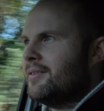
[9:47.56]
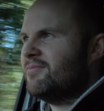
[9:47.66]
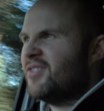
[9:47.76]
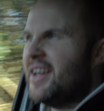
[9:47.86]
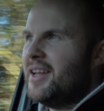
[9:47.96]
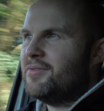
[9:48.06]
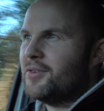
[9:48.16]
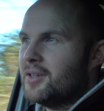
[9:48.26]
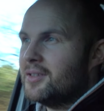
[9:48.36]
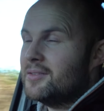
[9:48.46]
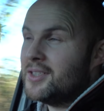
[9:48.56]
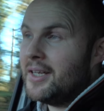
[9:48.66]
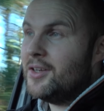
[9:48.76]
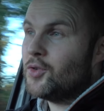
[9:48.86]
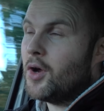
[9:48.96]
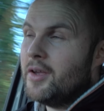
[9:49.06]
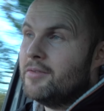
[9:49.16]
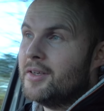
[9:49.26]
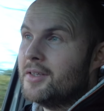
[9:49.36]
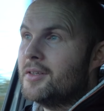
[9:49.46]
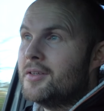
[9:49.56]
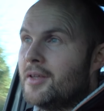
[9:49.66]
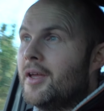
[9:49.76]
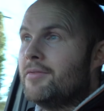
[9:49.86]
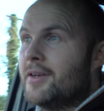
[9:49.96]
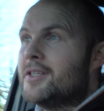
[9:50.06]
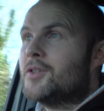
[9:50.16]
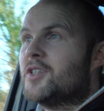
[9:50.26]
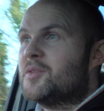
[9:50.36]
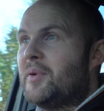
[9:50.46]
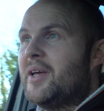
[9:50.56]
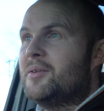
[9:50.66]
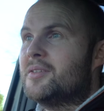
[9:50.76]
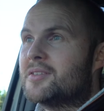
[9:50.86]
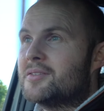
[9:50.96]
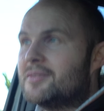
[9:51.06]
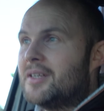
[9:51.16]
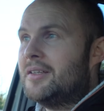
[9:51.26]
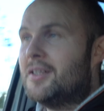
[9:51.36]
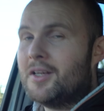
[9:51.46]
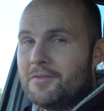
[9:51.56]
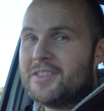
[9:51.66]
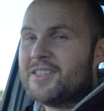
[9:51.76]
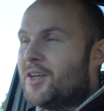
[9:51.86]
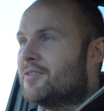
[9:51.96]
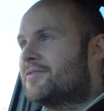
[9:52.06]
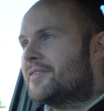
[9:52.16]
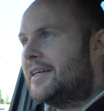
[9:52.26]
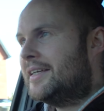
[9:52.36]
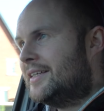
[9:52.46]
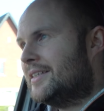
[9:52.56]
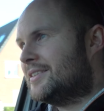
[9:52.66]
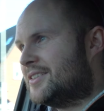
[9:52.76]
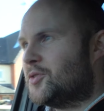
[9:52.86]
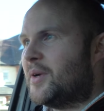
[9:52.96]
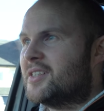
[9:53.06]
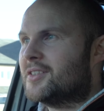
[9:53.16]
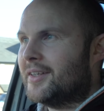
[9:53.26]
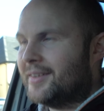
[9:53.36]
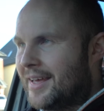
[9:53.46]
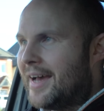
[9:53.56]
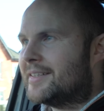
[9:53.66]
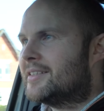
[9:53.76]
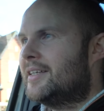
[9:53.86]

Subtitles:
really, for city driving, if it is going to spend a lot of its life in situations like that,